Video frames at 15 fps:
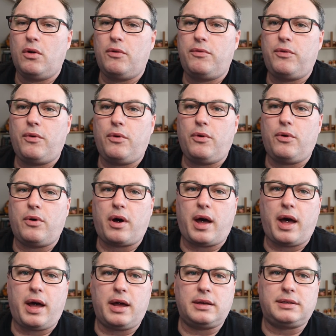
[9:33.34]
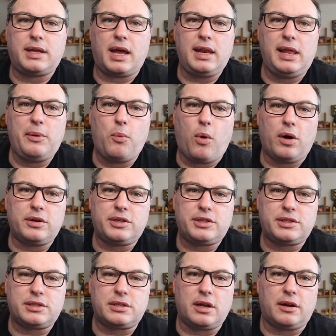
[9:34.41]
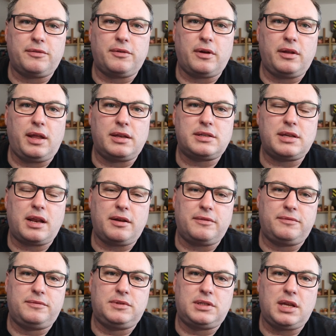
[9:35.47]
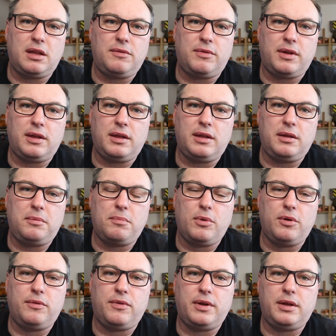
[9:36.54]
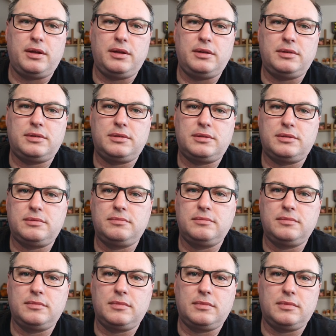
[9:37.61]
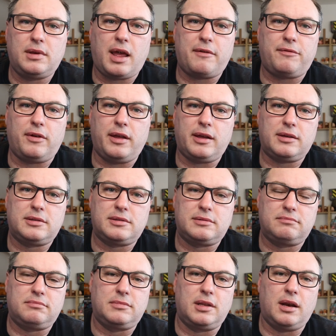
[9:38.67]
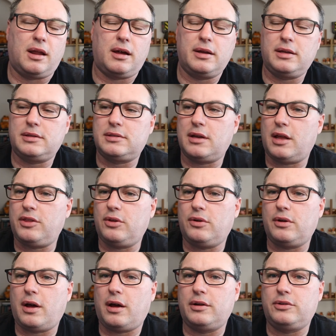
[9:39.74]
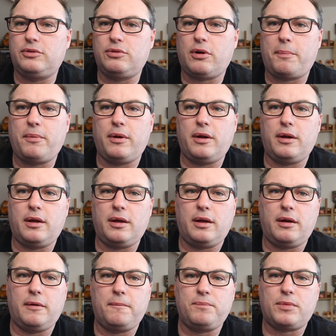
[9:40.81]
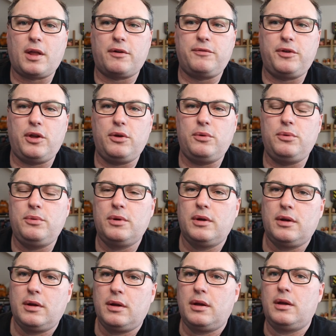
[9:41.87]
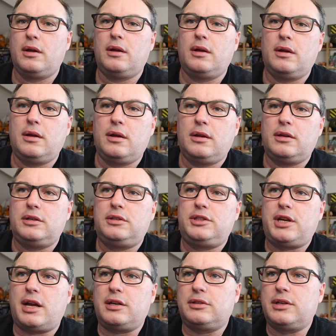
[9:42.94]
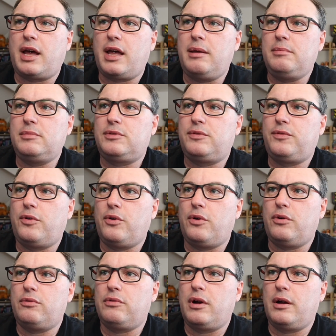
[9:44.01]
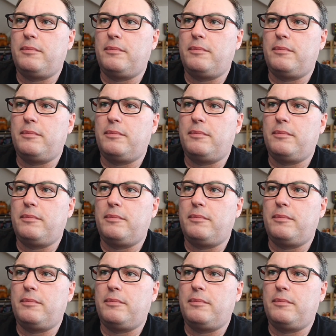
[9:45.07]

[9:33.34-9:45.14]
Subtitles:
for our daily watch stuff, instead of TV, movies, Netflix, the likes, I thought I'd drop a few channel names for